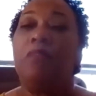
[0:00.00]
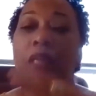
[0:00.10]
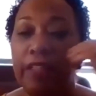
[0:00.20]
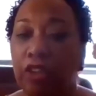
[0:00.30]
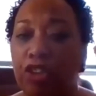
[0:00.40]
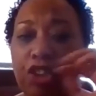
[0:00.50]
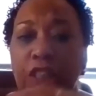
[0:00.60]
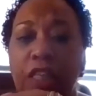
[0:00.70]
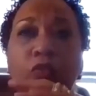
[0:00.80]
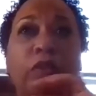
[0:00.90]
And
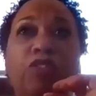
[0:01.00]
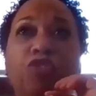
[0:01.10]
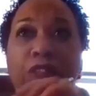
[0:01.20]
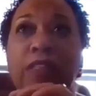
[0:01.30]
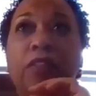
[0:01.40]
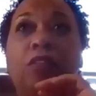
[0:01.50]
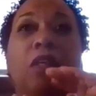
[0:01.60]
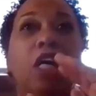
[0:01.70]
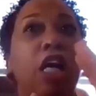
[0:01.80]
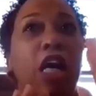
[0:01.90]
she was just
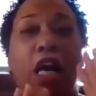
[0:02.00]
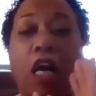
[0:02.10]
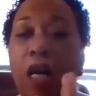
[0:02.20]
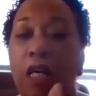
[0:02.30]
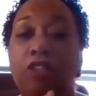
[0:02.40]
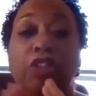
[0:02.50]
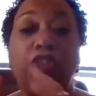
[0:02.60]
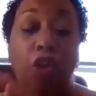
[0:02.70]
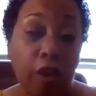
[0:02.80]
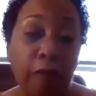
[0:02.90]
uh,
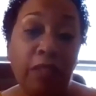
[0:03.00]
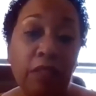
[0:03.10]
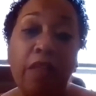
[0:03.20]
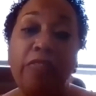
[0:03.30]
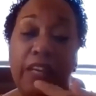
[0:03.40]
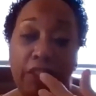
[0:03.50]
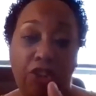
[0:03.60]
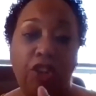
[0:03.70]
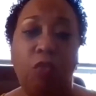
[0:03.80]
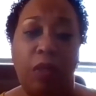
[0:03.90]
determined that
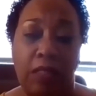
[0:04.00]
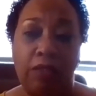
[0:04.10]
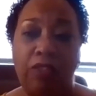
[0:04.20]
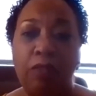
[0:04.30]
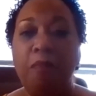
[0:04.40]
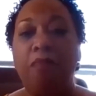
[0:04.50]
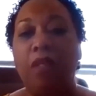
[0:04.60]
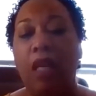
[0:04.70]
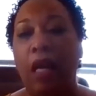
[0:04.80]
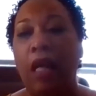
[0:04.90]
she was
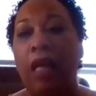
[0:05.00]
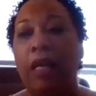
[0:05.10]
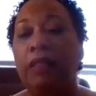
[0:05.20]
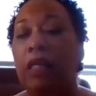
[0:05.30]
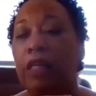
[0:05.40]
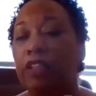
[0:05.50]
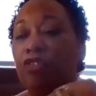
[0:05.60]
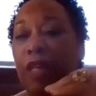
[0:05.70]
and uh,